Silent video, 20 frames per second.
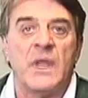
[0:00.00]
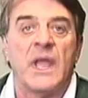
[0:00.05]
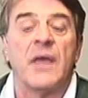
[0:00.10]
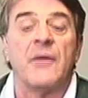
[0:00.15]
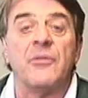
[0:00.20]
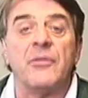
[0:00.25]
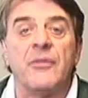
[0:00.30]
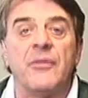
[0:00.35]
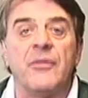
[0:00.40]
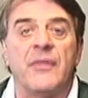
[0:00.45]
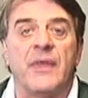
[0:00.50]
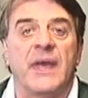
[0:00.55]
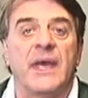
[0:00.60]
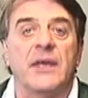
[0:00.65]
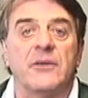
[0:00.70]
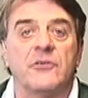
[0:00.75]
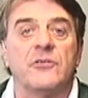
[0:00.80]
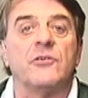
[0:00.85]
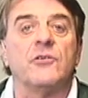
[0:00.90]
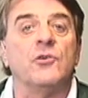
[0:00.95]
And
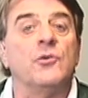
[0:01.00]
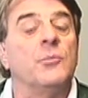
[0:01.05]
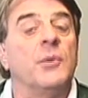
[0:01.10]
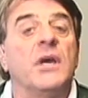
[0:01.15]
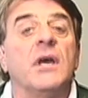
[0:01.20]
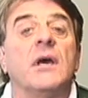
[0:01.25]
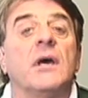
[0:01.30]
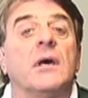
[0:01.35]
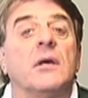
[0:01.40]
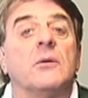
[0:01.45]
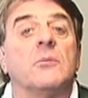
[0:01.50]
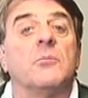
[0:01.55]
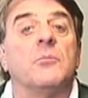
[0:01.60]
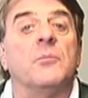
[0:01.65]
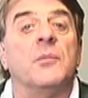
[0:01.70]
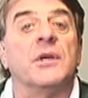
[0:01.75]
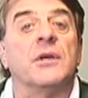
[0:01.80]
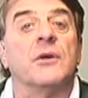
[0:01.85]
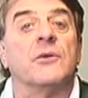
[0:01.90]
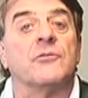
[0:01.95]
that's too bad,
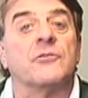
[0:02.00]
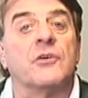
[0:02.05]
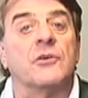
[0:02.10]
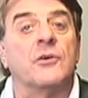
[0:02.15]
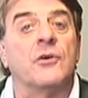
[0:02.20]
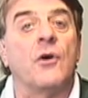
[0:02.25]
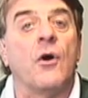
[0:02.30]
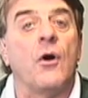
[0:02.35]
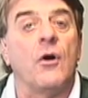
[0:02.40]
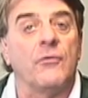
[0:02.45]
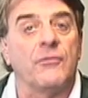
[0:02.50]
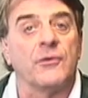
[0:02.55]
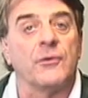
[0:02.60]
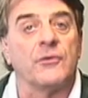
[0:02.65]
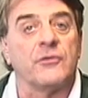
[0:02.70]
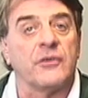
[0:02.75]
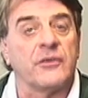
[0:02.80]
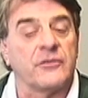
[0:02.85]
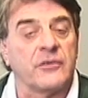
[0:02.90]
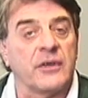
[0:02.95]
because
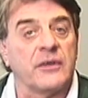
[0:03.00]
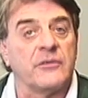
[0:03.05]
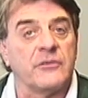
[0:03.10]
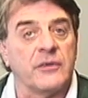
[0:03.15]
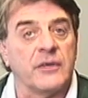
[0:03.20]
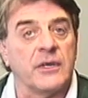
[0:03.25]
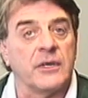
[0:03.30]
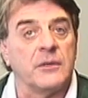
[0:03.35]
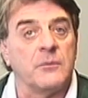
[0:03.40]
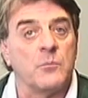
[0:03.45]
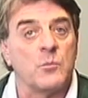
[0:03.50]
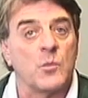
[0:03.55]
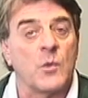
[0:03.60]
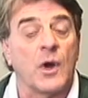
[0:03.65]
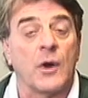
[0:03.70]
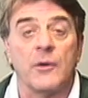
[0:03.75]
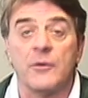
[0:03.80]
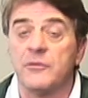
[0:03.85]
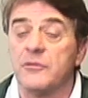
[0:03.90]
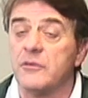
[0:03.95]
golfers, as I said,
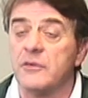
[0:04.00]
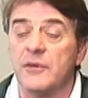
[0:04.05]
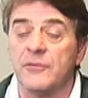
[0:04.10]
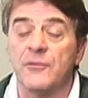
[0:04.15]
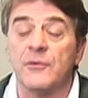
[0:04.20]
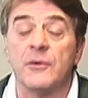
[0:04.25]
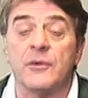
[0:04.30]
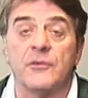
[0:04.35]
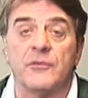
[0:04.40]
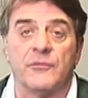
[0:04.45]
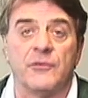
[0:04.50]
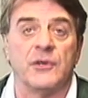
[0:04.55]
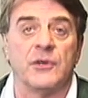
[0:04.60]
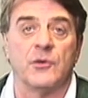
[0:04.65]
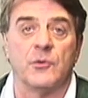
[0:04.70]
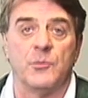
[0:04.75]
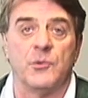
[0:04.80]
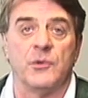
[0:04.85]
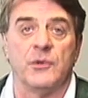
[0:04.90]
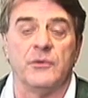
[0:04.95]
are as different as
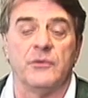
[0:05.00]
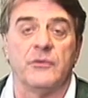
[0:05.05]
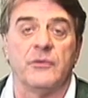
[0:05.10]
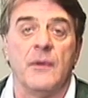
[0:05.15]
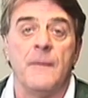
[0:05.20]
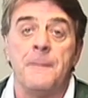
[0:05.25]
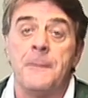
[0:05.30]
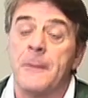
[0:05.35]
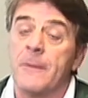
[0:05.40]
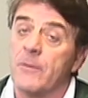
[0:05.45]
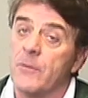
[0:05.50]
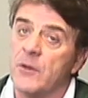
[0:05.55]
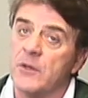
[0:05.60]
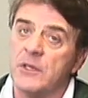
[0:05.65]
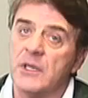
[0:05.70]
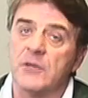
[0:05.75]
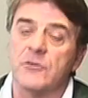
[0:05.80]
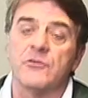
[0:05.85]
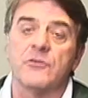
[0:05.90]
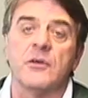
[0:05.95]
fingerprints. The
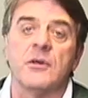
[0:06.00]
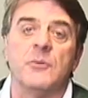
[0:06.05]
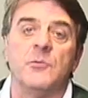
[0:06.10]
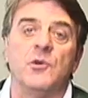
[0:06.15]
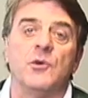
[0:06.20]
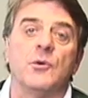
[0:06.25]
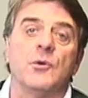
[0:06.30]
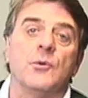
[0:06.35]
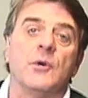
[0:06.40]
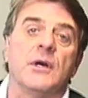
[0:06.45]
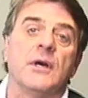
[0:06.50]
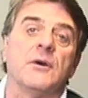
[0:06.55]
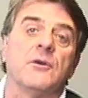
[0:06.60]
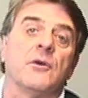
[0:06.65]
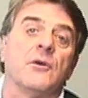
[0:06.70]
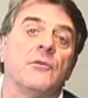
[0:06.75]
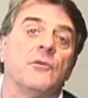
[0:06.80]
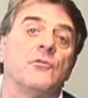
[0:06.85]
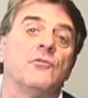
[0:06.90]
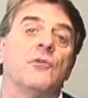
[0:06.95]
next time you go out
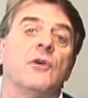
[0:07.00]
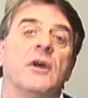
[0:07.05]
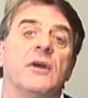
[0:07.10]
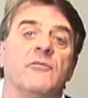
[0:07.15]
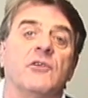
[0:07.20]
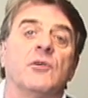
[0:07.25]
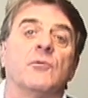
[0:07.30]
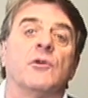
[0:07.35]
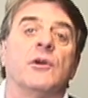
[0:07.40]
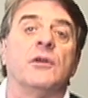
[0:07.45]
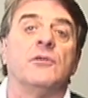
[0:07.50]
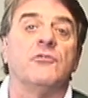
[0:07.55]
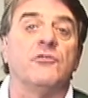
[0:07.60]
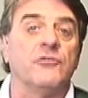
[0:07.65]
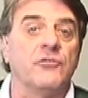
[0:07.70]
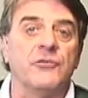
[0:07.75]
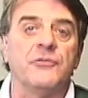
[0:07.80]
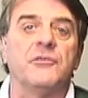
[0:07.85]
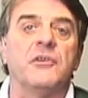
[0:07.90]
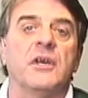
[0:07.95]
on the driving range,
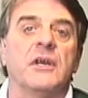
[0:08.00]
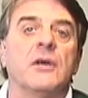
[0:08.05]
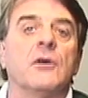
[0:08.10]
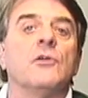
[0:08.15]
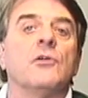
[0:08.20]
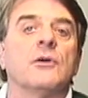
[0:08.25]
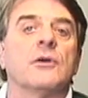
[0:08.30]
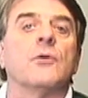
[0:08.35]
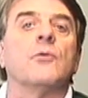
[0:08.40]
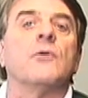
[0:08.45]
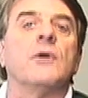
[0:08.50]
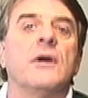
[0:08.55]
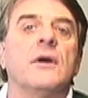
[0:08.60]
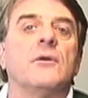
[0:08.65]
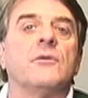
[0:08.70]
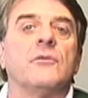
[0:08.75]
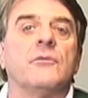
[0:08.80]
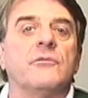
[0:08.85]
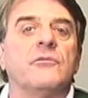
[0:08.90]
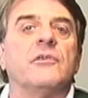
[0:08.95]
just take a look
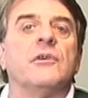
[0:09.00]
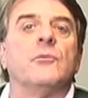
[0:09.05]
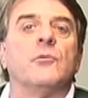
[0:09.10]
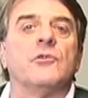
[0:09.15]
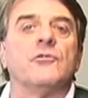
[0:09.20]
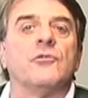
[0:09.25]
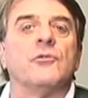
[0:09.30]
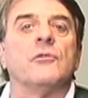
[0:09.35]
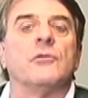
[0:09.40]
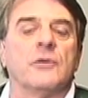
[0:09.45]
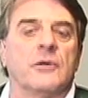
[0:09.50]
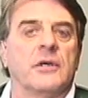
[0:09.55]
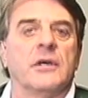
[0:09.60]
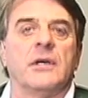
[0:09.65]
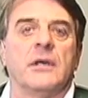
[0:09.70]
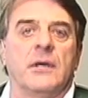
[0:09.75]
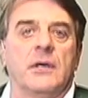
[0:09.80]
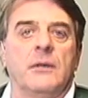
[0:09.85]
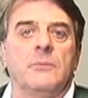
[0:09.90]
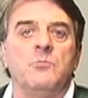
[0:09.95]
around and see what you're
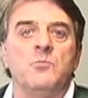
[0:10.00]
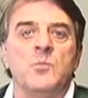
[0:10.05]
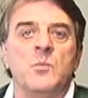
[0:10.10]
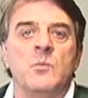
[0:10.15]
looking at.